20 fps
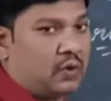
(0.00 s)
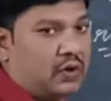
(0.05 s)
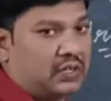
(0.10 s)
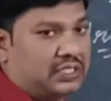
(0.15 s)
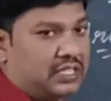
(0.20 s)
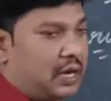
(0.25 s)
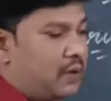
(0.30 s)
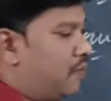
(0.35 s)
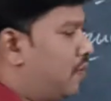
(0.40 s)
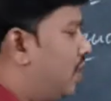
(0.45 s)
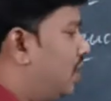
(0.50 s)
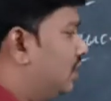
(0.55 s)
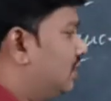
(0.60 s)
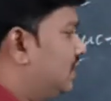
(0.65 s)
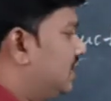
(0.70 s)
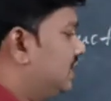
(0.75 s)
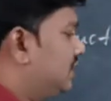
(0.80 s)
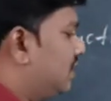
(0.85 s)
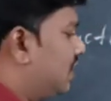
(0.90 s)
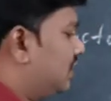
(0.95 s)
question mark.
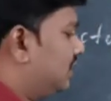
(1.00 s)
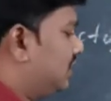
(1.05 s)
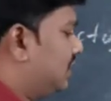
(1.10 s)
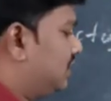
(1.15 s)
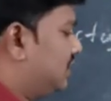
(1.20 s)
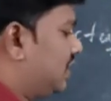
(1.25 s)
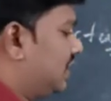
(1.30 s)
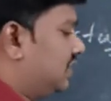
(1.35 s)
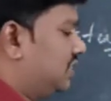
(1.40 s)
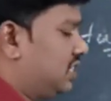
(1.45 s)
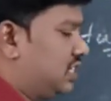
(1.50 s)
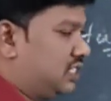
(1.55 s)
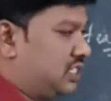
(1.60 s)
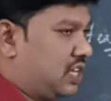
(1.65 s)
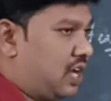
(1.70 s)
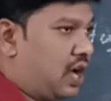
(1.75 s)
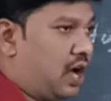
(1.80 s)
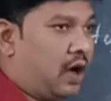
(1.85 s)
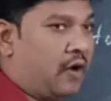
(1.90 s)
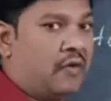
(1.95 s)
These are the structures
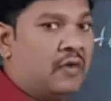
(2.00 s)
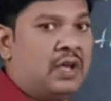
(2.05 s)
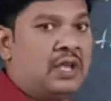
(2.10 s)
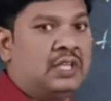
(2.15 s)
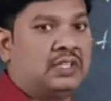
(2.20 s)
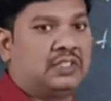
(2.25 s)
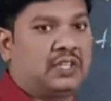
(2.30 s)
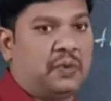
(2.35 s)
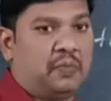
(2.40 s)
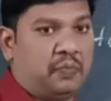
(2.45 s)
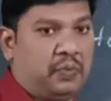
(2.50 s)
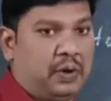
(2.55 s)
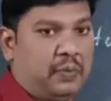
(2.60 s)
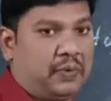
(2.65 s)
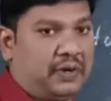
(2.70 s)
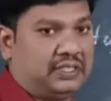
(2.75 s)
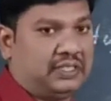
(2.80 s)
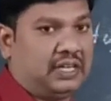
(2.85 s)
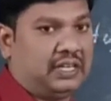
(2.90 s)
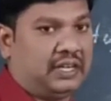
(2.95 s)
of simple
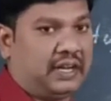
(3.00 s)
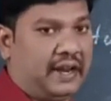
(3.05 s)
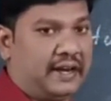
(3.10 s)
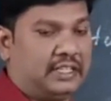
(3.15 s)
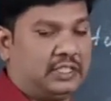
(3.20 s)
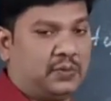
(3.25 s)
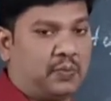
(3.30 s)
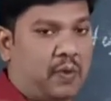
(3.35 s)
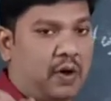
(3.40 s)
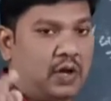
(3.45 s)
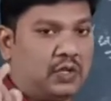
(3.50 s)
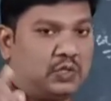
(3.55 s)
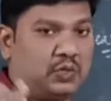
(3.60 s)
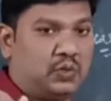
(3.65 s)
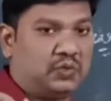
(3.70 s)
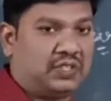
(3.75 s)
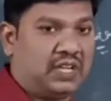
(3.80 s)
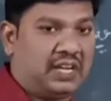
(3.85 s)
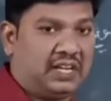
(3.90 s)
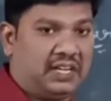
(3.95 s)
present tense,
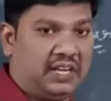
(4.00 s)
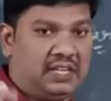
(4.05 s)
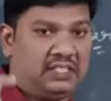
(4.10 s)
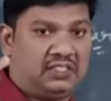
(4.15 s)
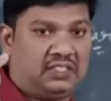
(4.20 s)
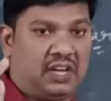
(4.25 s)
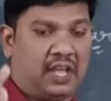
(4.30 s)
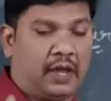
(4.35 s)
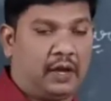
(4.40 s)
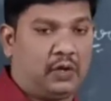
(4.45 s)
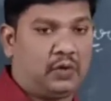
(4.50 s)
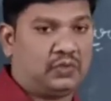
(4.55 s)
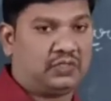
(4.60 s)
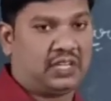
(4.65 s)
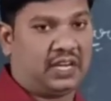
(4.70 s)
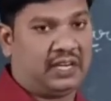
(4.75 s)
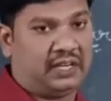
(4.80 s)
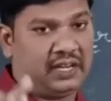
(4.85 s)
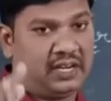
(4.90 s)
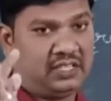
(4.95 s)
positive sentence, negative
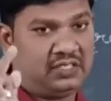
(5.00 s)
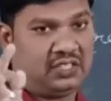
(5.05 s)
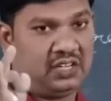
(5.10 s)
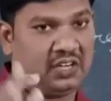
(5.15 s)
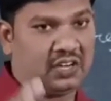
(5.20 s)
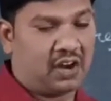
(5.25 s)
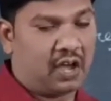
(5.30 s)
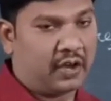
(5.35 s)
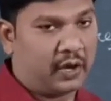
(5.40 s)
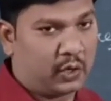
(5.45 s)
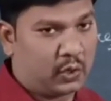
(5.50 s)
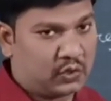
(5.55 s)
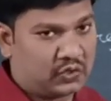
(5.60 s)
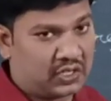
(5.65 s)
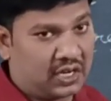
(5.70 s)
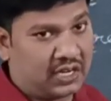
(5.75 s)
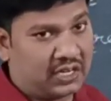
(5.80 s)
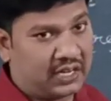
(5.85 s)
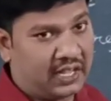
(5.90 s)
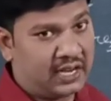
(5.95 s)
sentence, interrogative
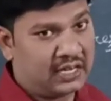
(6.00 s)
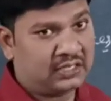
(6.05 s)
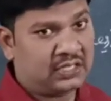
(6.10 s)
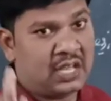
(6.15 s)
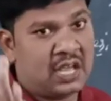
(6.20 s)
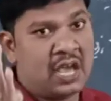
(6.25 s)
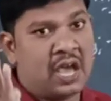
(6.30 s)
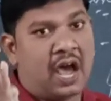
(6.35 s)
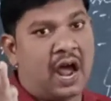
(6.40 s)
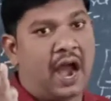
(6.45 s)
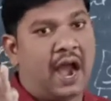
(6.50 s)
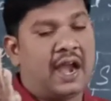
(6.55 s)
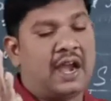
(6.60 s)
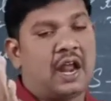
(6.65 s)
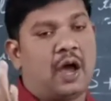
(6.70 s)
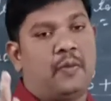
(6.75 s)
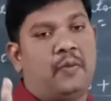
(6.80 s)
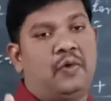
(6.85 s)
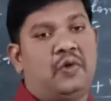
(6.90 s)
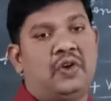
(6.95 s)
sentence, and
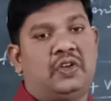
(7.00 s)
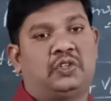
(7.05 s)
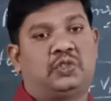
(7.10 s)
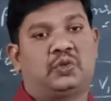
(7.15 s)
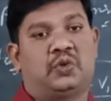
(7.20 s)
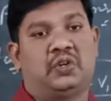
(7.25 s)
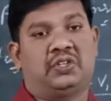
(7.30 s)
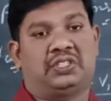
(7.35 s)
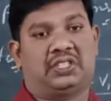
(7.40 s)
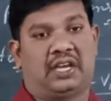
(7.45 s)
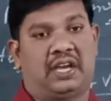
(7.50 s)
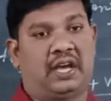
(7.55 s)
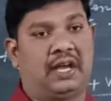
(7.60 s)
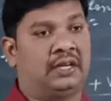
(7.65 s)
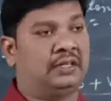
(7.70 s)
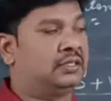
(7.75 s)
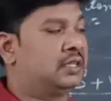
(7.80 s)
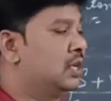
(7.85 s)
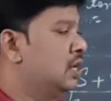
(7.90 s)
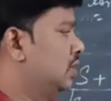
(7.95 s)
WH
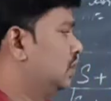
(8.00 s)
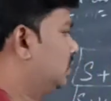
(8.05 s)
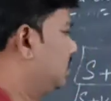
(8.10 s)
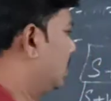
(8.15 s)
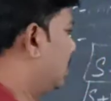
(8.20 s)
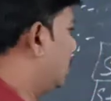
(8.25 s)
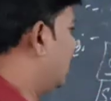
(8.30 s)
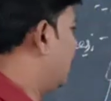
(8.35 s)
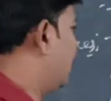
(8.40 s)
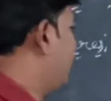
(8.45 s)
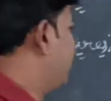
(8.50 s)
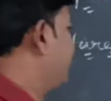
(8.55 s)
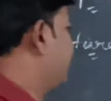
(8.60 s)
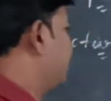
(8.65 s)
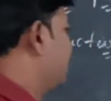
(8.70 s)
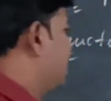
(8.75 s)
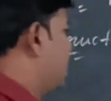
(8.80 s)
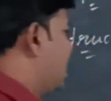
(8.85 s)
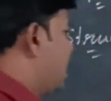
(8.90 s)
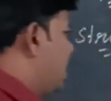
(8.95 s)
question. So,
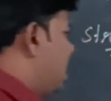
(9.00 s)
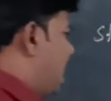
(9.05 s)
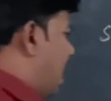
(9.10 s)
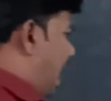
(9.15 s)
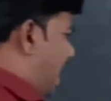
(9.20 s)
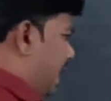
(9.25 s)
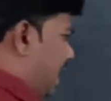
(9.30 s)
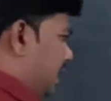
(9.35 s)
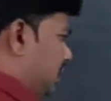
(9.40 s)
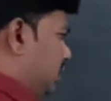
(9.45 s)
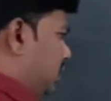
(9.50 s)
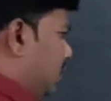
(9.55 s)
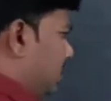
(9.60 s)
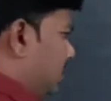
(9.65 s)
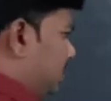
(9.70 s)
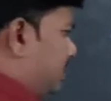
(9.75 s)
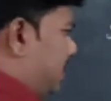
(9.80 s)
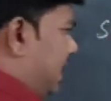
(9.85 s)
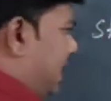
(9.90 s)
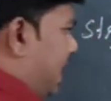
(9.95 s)
and
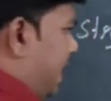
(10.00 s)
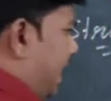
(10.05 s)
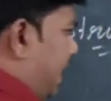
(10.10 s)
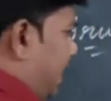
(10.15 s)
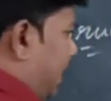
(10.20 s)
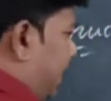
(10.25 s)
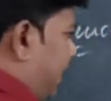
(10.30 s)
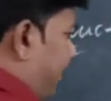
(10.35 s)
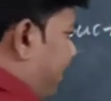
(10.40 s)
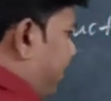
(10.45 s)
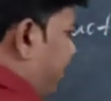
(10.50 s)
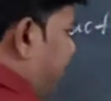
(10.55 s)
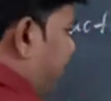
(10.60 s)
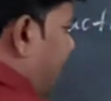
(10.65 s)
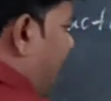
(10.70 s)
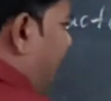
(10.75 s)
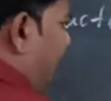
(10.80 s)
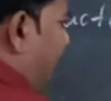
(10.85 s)
also see here,